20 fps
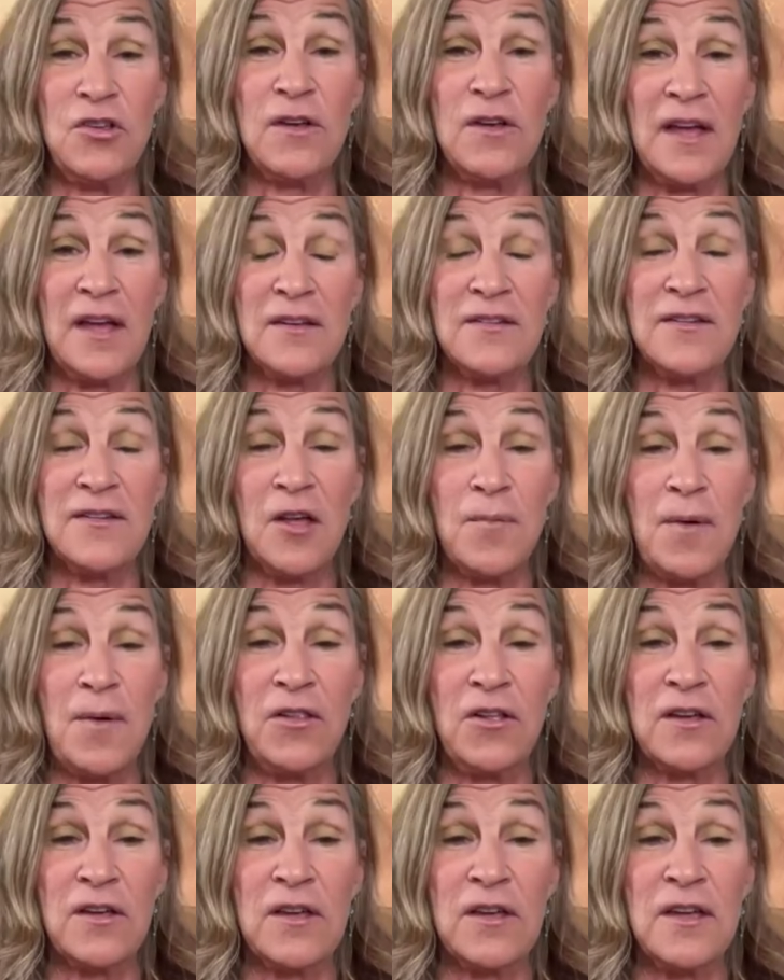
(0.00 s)
You can't tell by
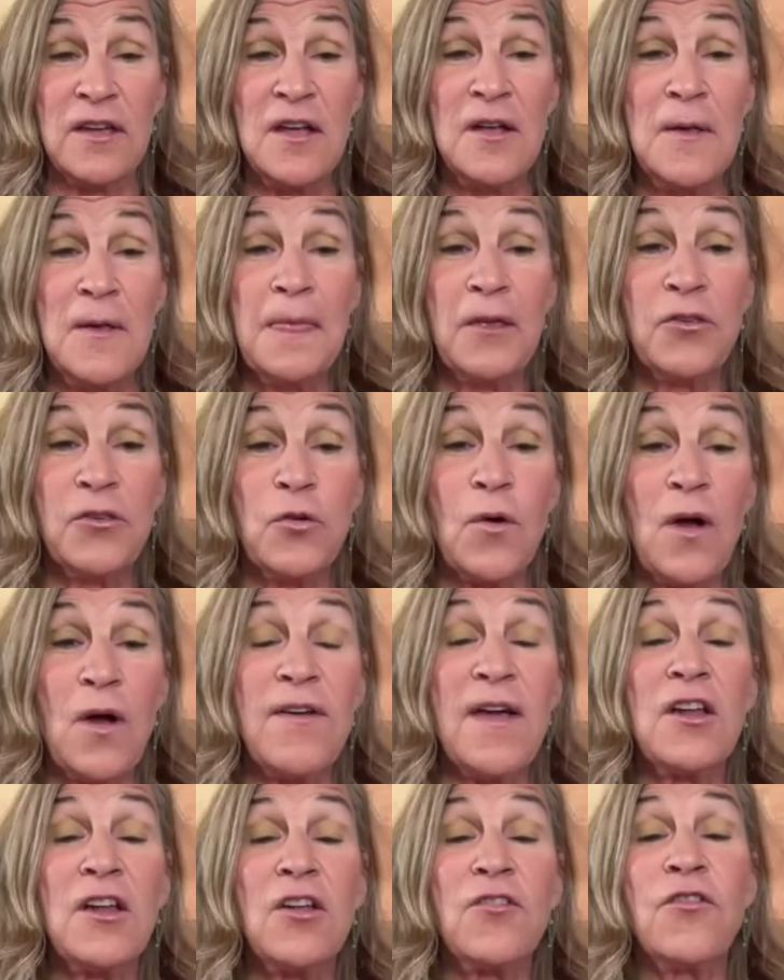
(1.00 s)
looking. So I've
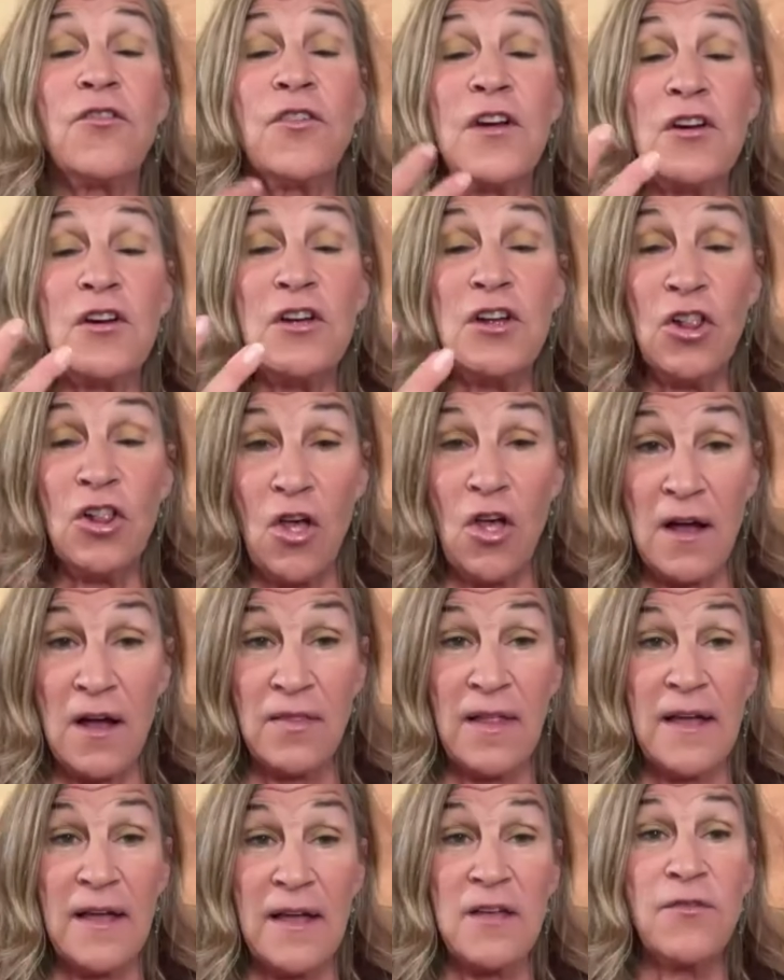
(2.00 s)
had a very
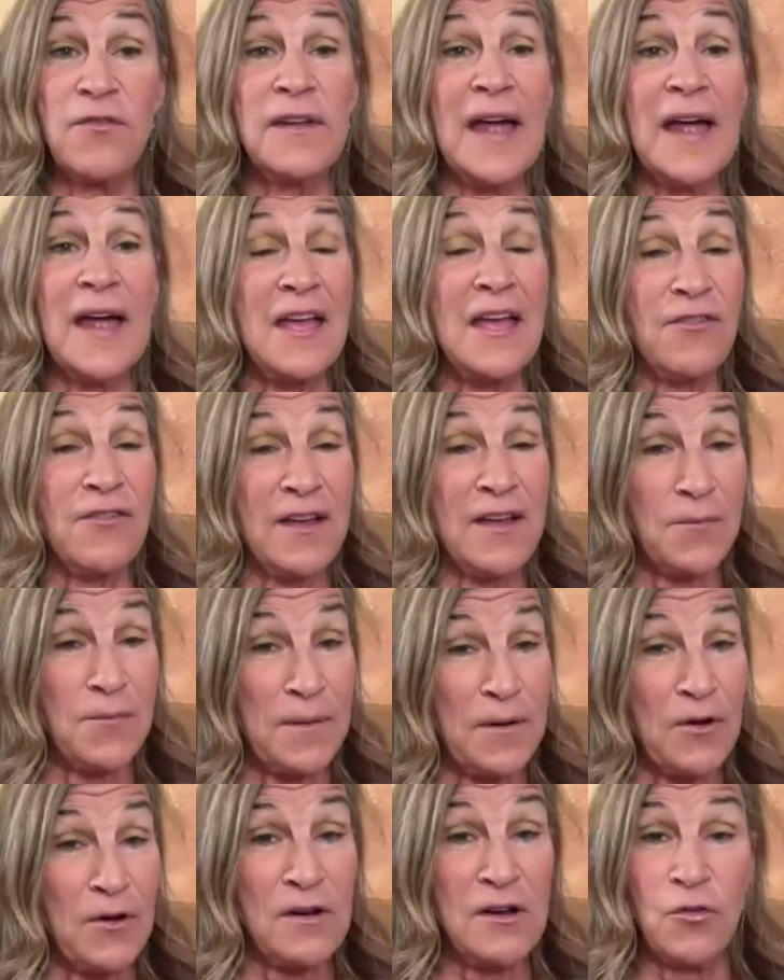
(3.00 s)
long life, and I have had
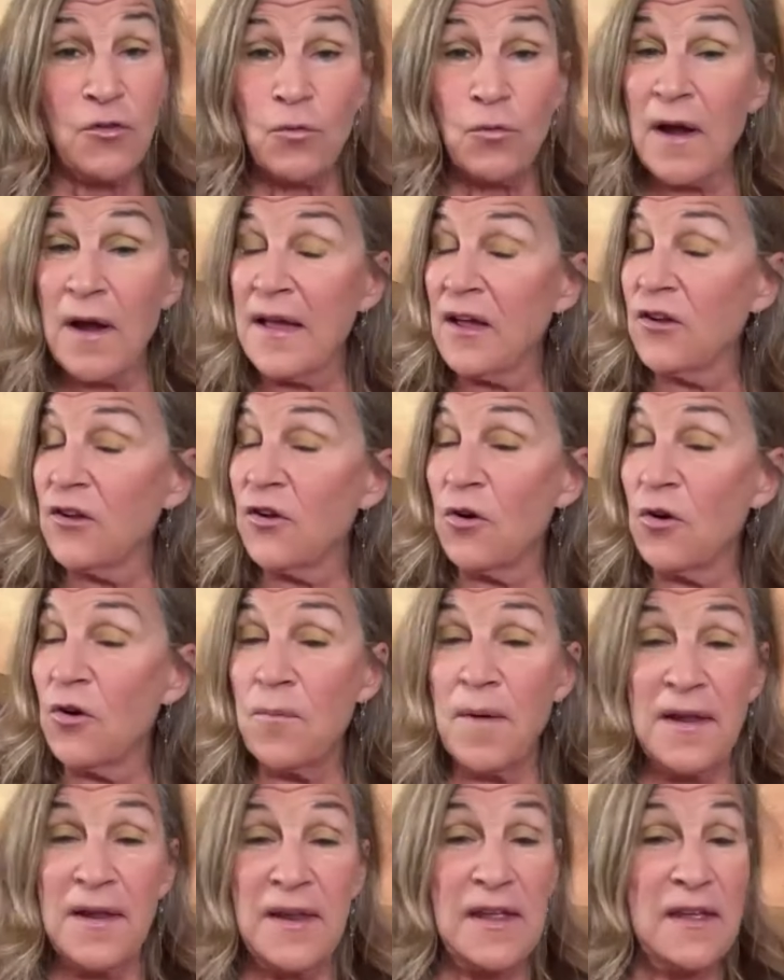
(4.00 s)
periods where I had no
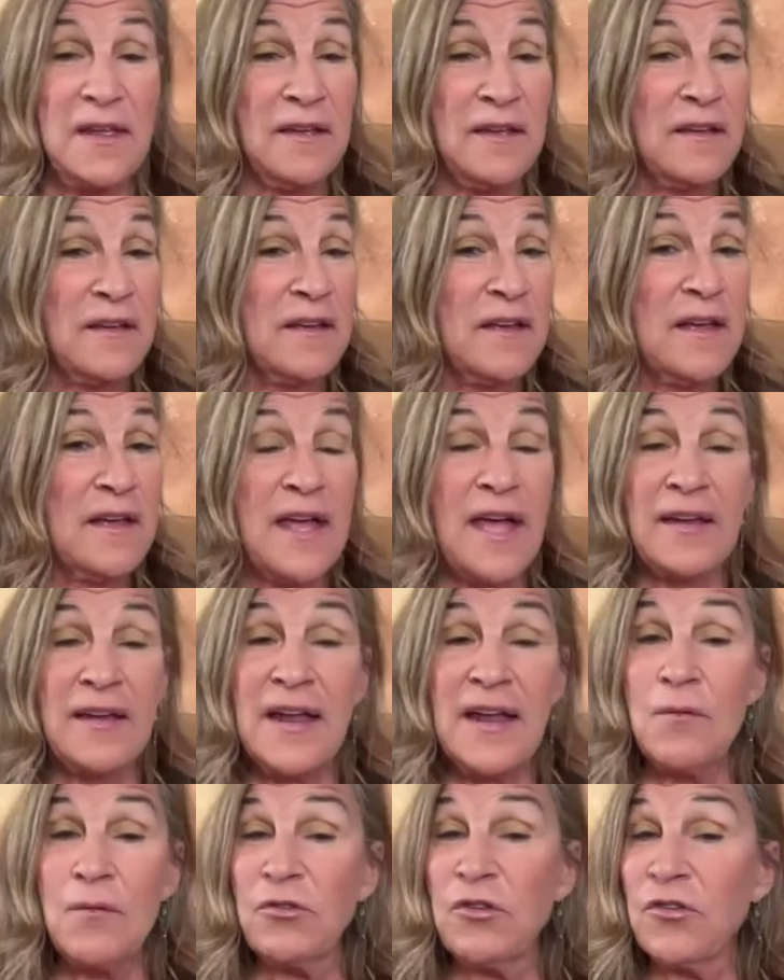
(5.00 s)
money and
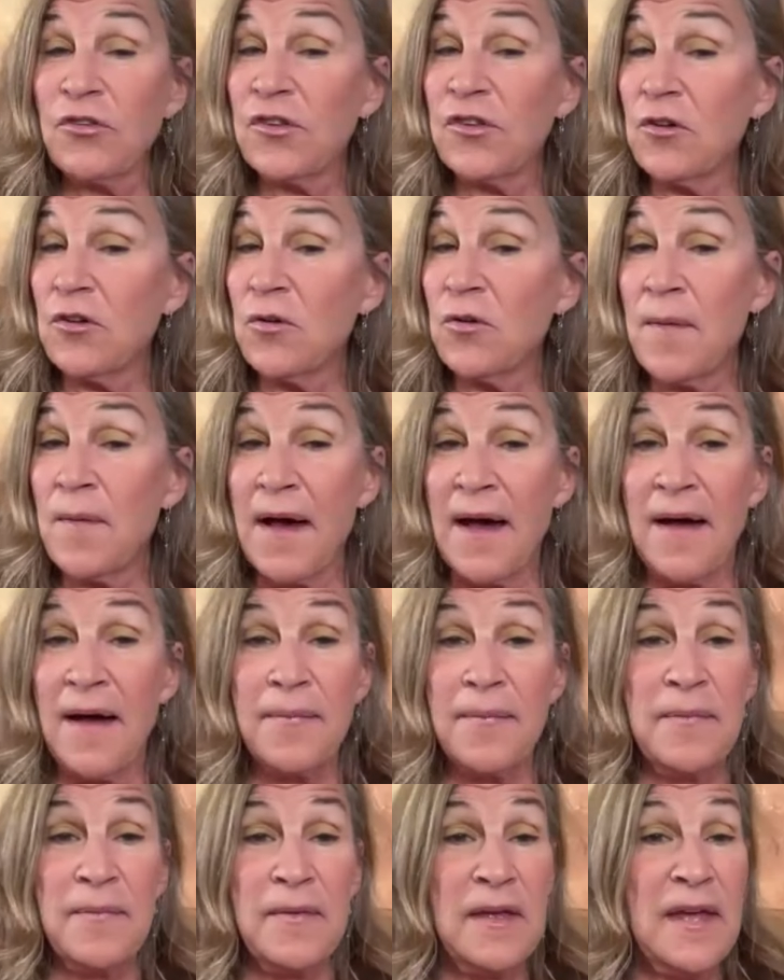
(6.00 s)
I was a single
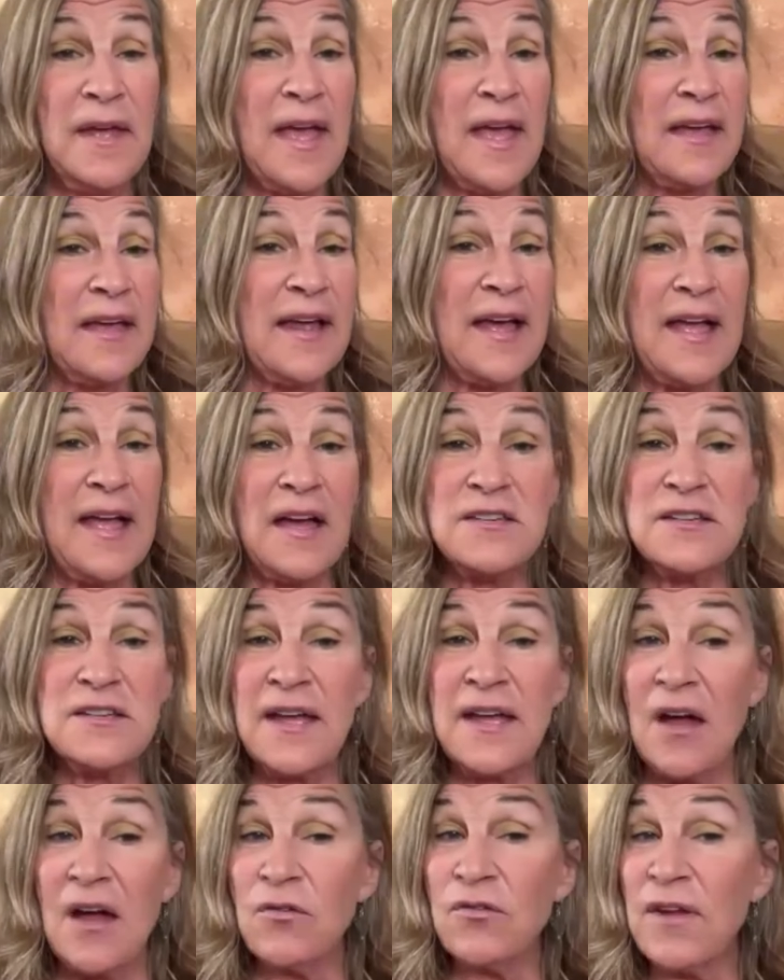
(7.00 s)
mom and I had to
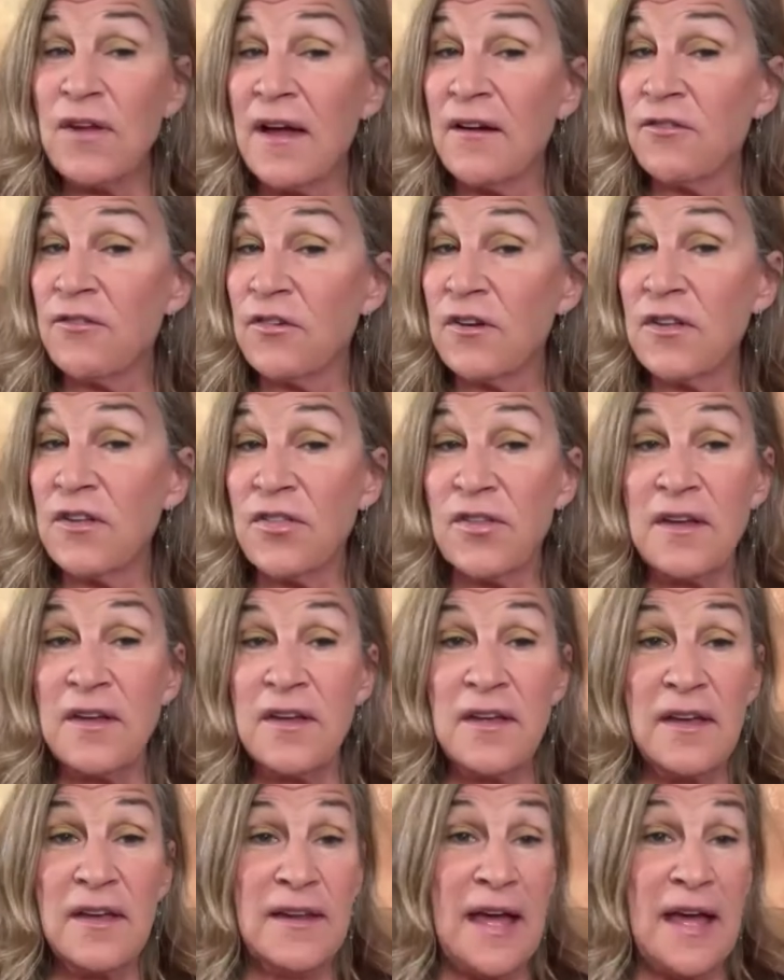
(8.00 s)
count everything.